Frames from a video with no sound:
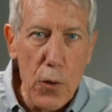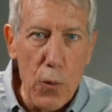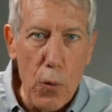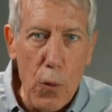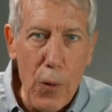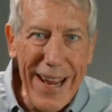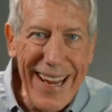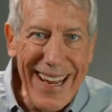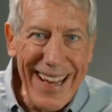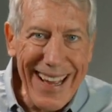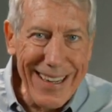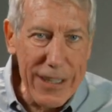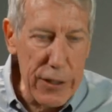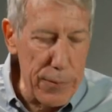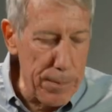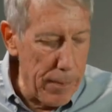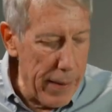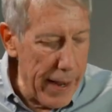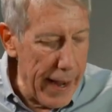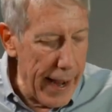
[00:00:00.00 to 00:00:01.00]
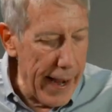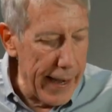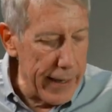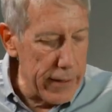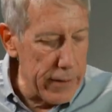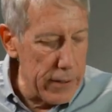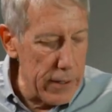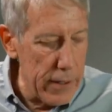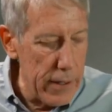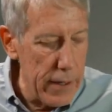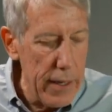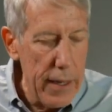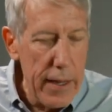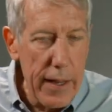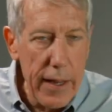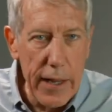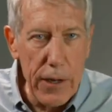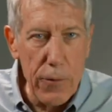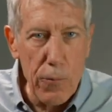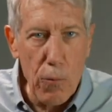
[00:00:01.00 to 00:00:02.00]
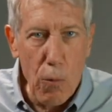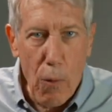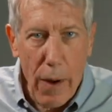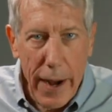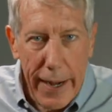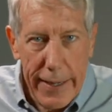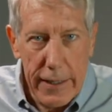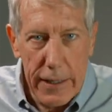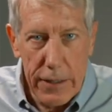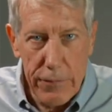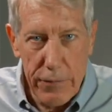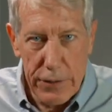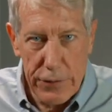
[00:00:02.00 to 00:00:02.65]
we expect a winding